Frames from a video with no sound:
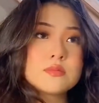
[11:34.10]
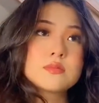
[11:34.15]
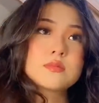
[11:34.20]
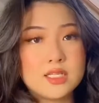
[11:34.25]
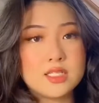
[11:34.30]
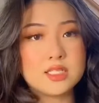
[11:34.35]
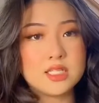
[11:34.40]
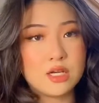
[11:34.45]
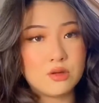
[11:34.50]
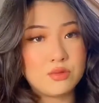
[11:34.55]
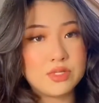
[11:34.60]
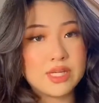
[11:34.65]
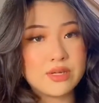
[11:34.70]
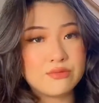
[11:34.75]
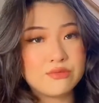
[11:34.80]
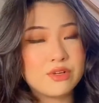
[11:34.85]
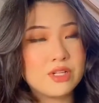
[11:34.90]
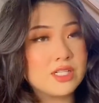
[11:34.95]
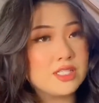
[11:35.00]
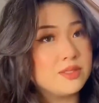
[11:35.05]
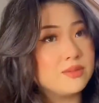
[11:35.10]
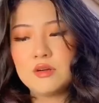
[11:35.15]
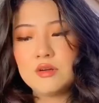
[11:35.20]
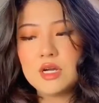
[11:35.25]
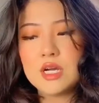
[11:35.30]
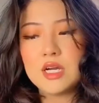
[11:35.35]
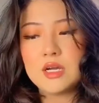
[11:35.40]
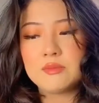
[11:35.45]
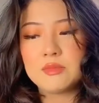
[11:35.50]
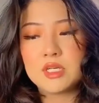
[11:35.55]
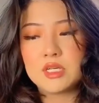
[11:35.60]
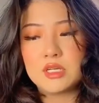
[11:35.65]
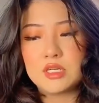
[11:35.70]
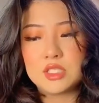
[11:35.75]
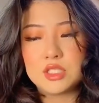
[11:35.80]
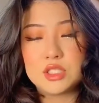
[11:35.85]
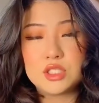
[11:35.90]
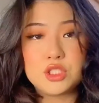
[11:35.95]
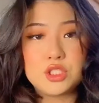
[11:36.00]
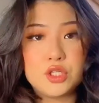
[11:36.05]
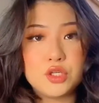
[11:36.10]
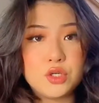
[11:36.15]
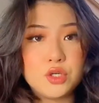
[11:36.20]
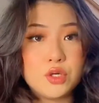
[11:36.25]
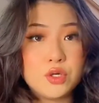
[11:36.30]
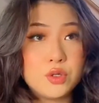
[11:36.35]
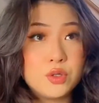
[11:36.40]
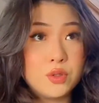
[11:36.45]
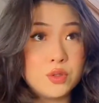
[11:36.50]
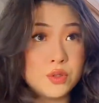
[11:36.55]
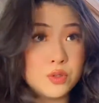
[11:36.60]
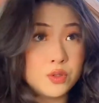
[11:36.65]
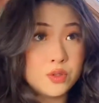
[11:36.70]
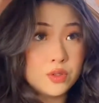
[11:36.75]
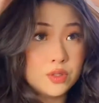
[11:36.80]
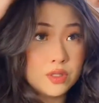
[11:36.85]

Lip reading: Now we have volume. I'm going to